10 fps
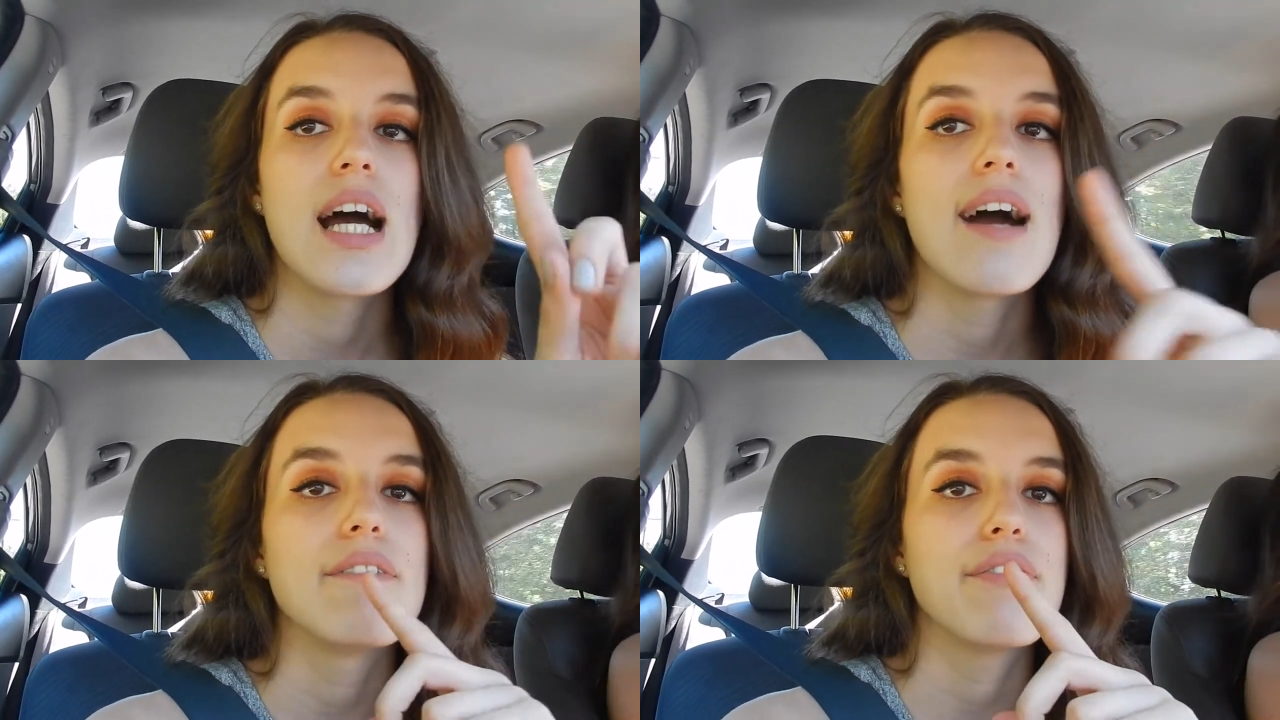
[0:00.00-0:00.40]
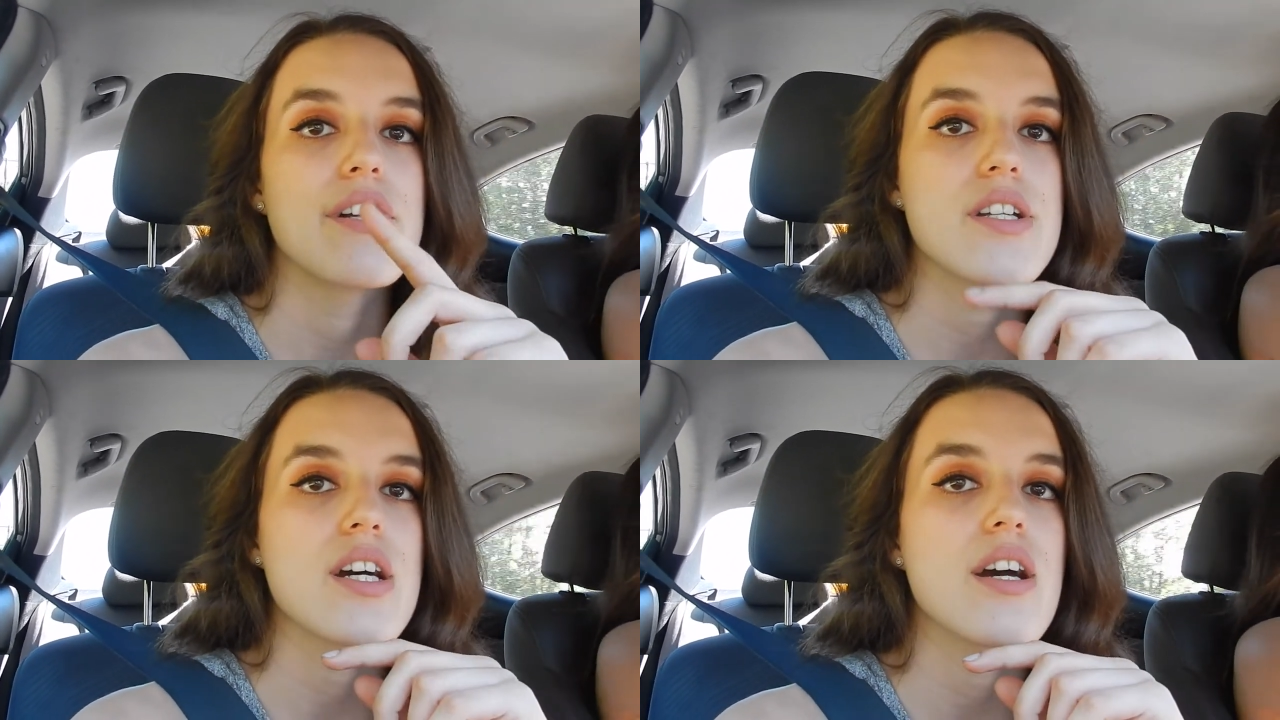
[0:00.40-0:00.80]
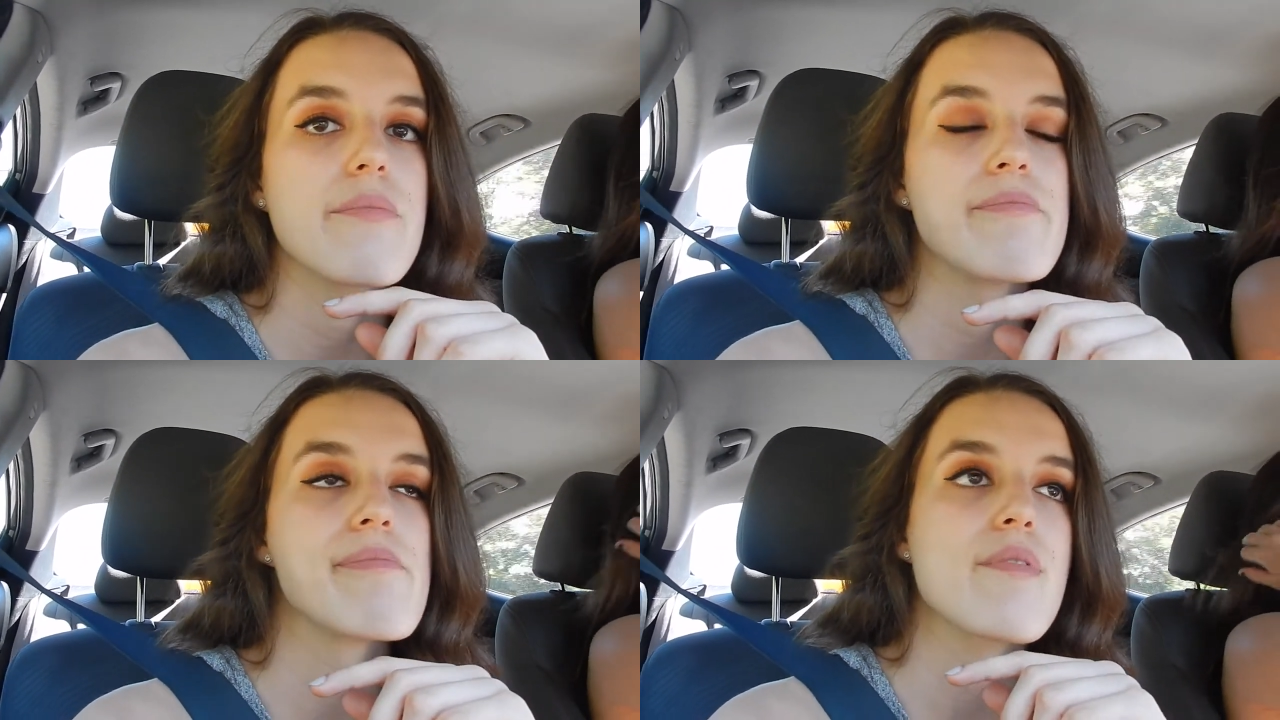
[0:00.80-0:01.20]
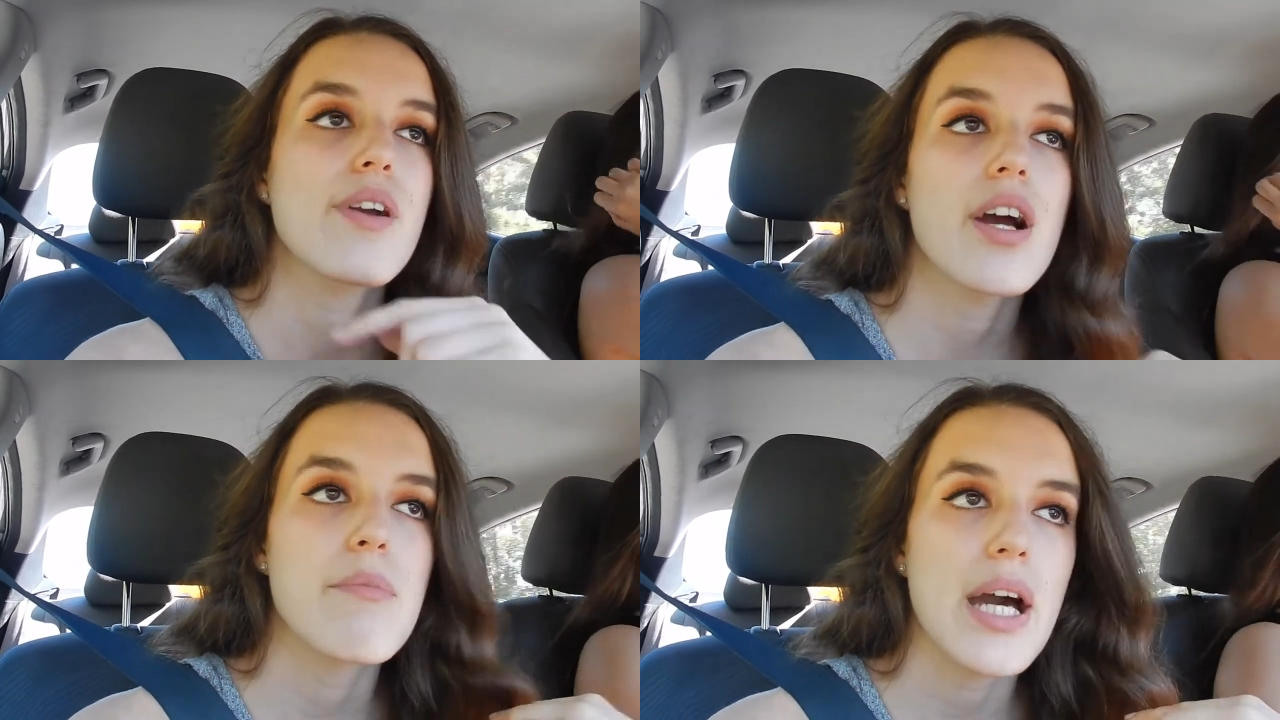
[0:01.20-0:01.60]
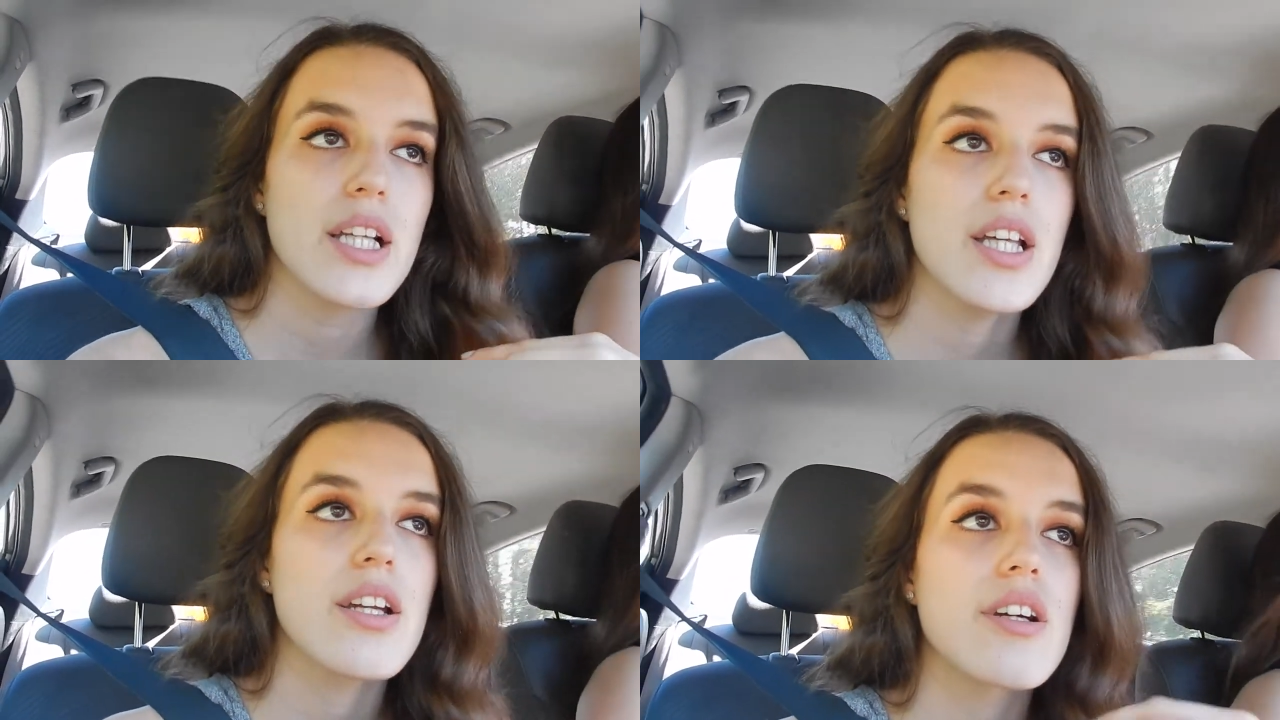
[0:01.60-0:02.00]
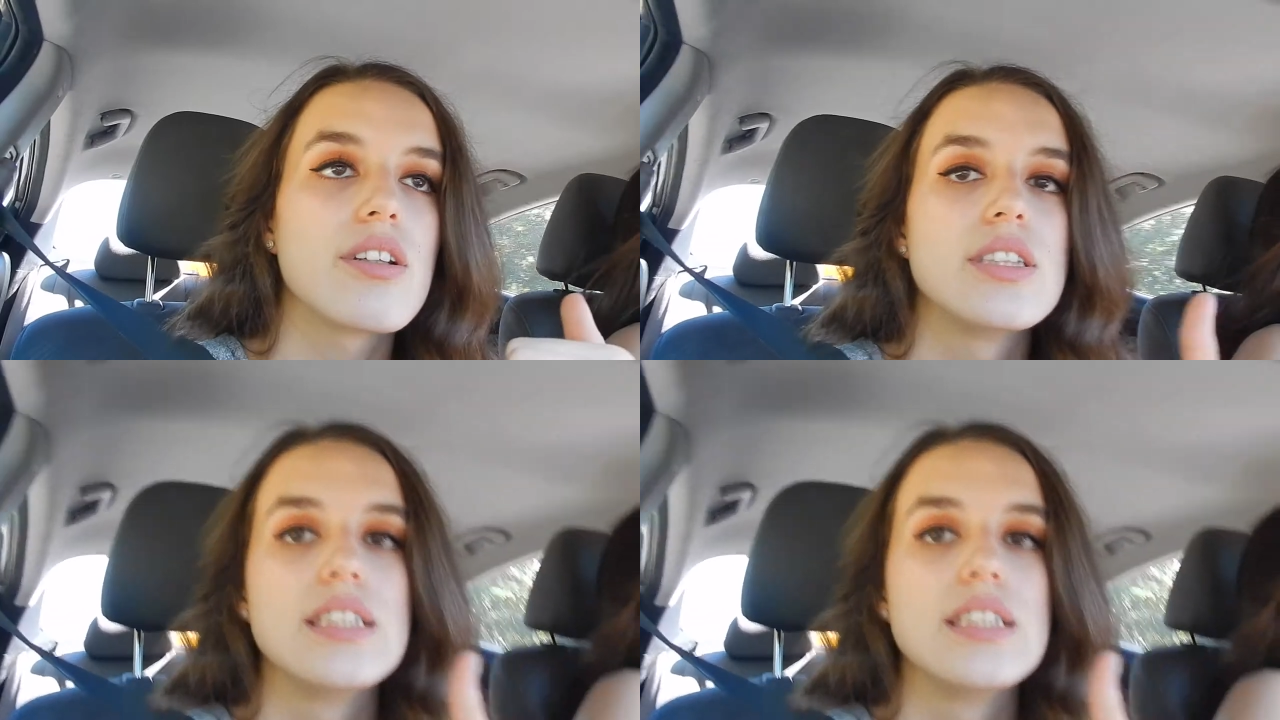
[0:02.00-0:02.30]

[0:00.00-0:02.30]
have a fun time, come back later,